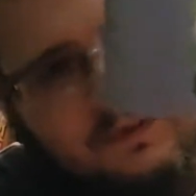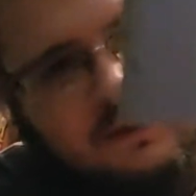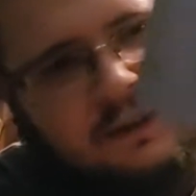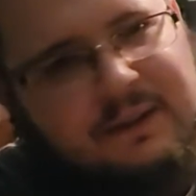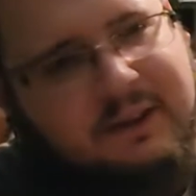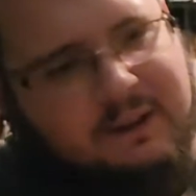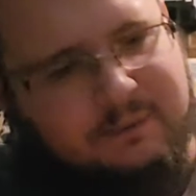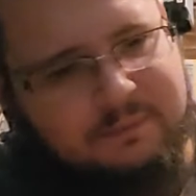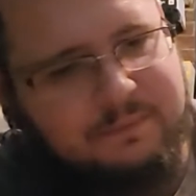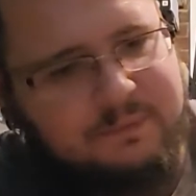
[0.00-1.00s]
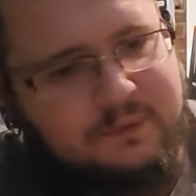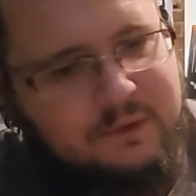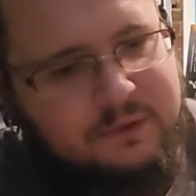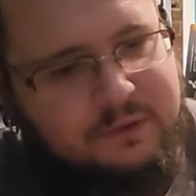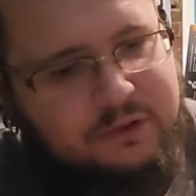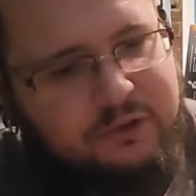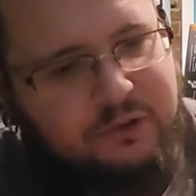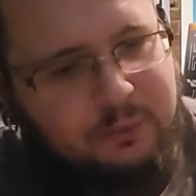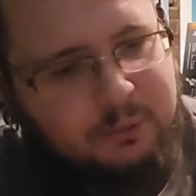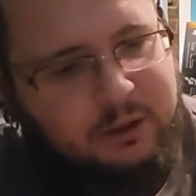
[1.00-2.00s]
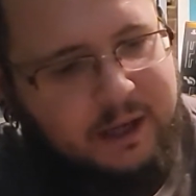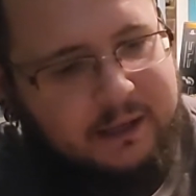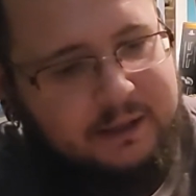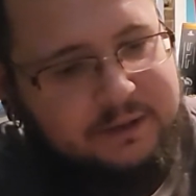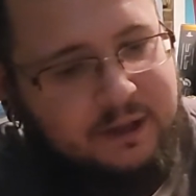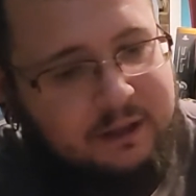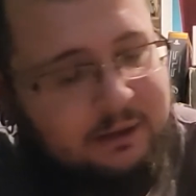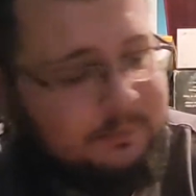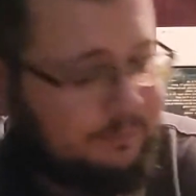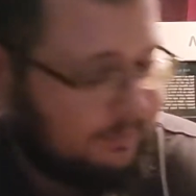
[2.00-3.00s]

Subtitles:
That was like a just super 90s title.